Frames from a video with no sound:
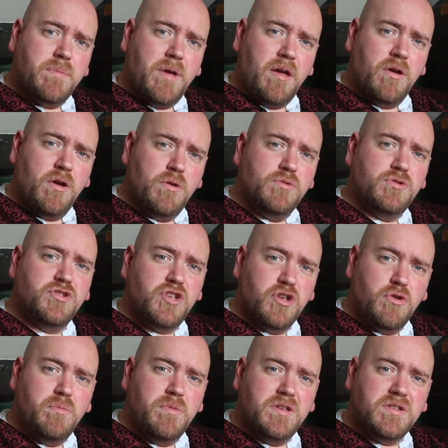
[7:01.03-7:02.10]
about who
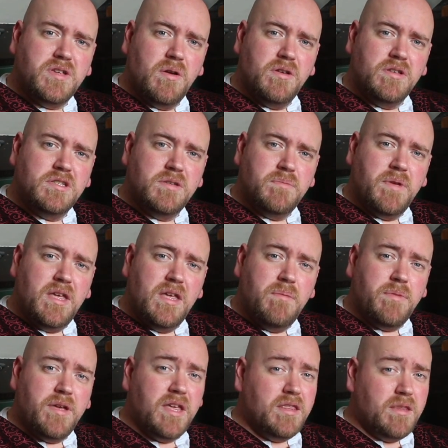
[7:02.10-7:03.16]
Zoom is going to be,
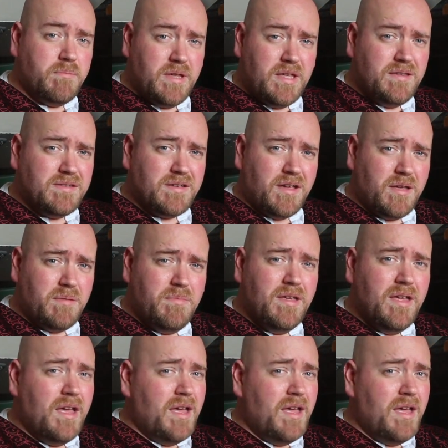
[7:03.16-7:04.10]
but in the meantime,